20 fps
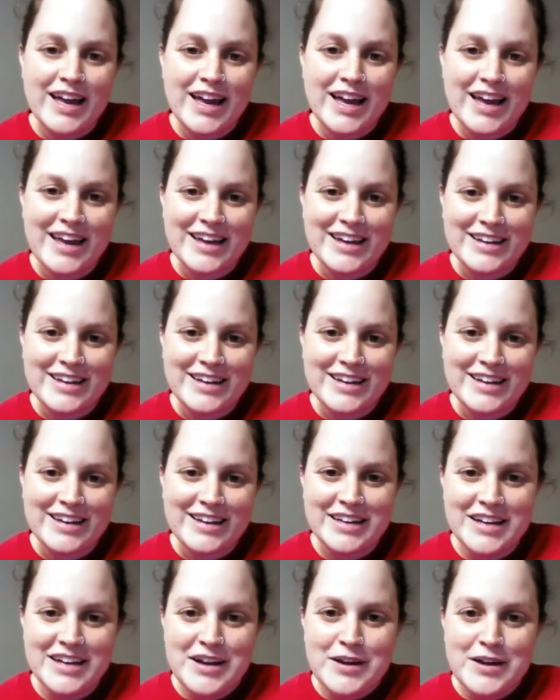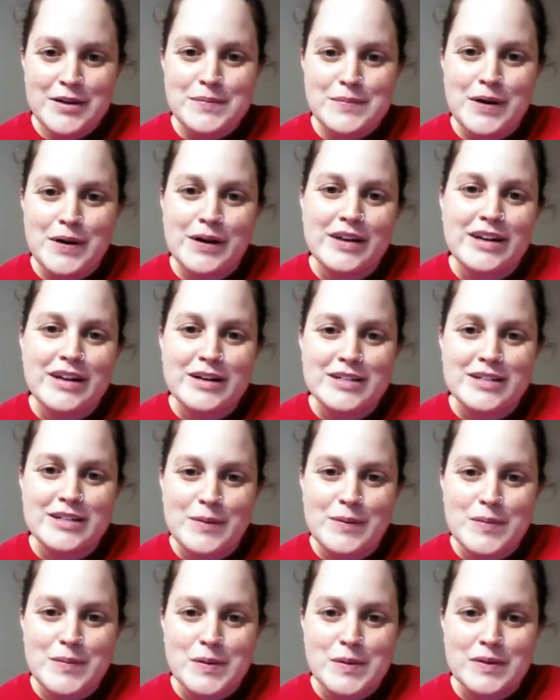and probably hear
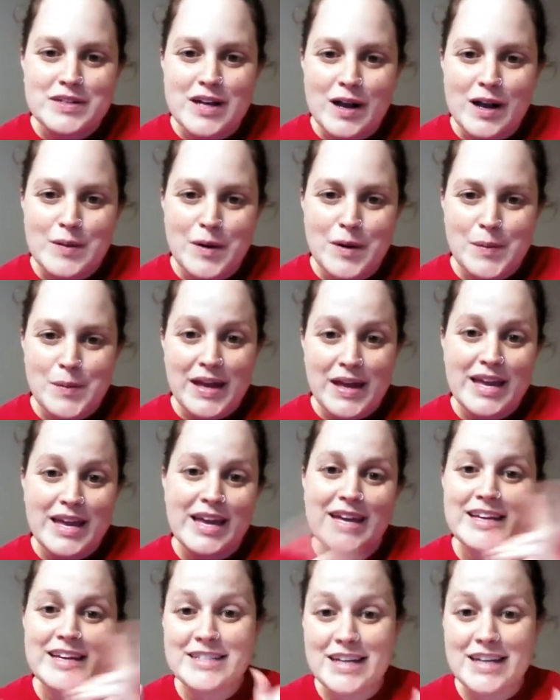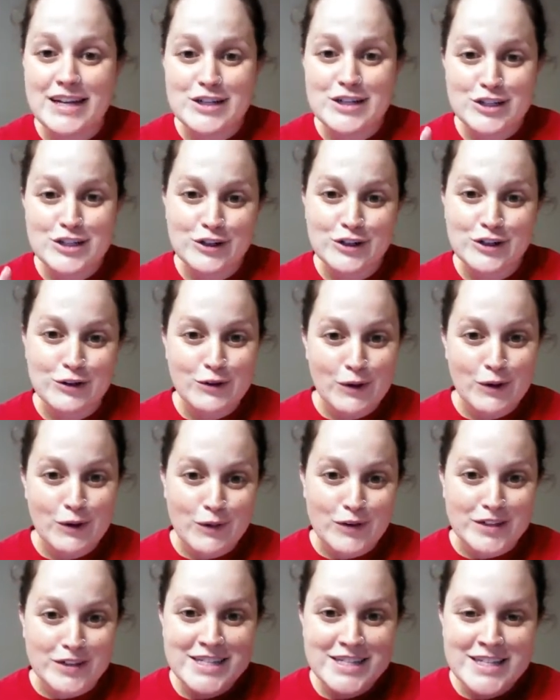people talk about making intentional
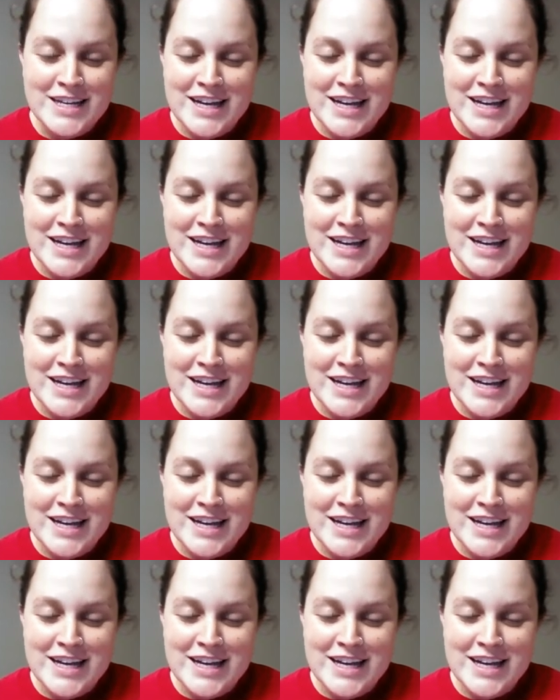goals